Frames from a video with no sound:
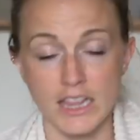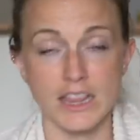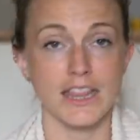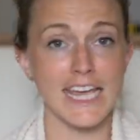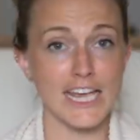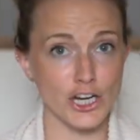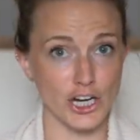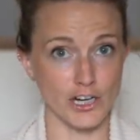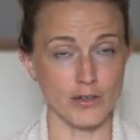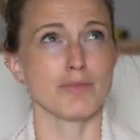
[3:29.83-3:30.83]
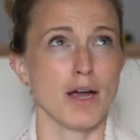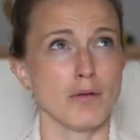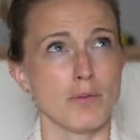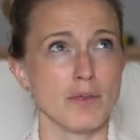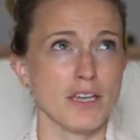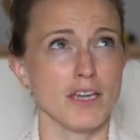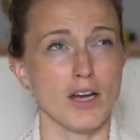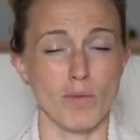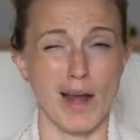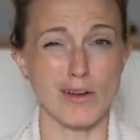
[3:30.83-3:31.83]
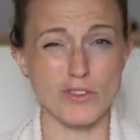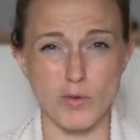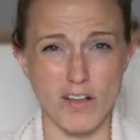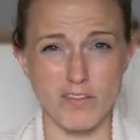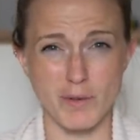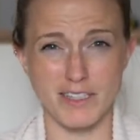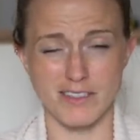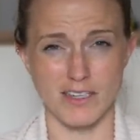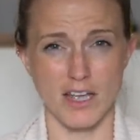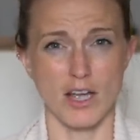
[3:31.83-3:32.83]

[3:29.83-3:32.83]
Later, probably around 12 months,